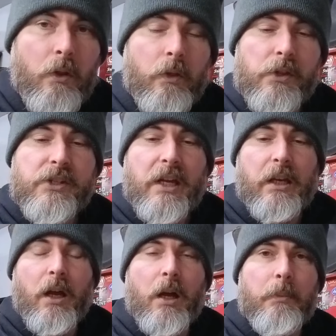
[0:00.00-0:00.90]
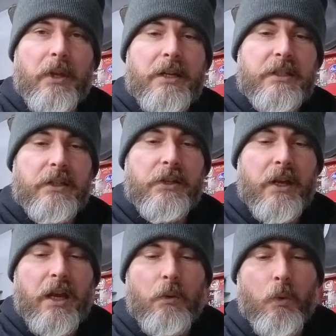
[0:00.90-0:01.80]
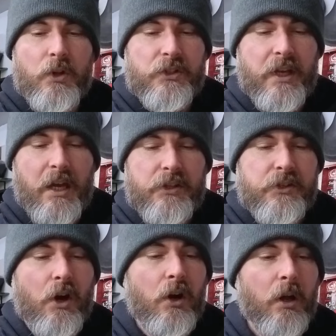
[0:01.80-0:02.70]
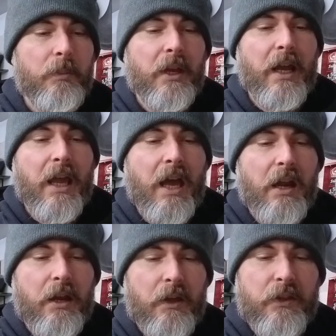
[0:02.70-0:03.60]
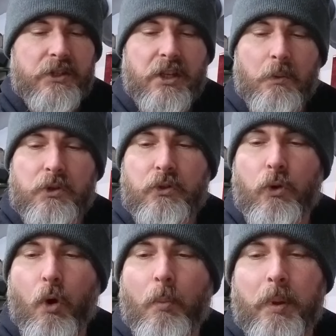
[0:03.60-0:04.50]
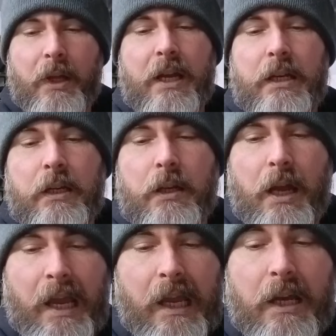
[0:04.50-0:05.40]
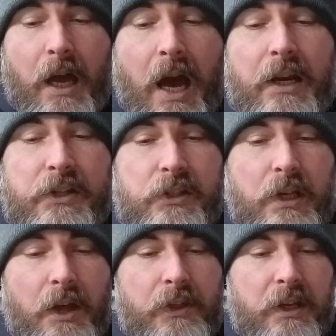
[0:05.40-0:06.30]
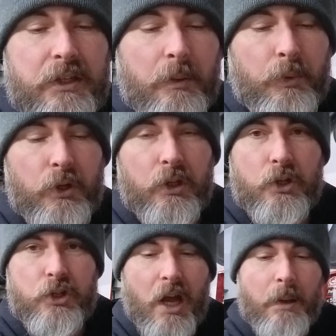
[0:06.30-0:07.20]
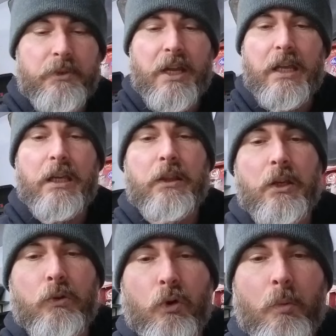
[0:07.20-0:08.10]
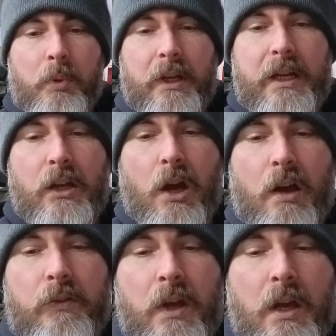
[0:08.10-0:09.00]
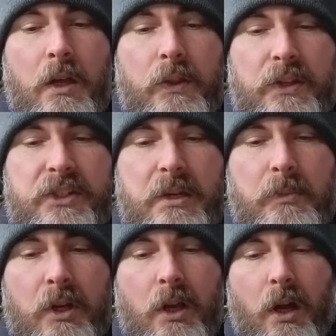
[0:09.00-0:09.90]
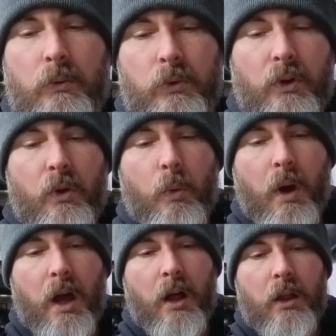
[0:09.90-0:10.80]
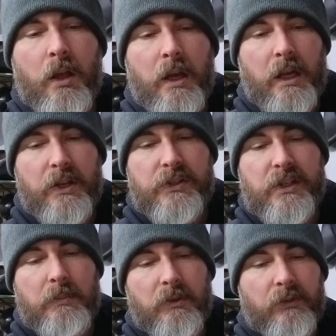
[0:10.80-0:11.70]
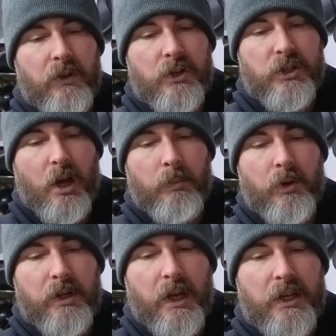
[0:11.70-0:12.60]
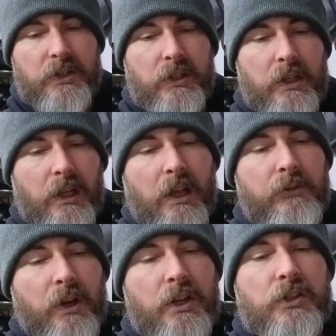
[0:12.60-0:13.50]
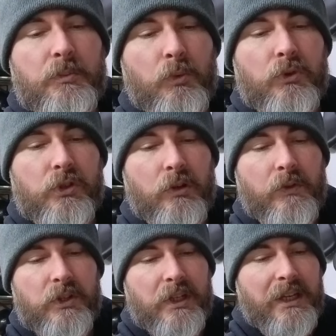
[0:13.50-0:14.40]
The second hub that I did today was that star hub that I had, and this thing was chrome plated. And honestly, I think it did a pretty good job taking the chrome plating off. This seemed to cut real well, and it seemed to finish out pretty nicely. It left a nice smooth surface.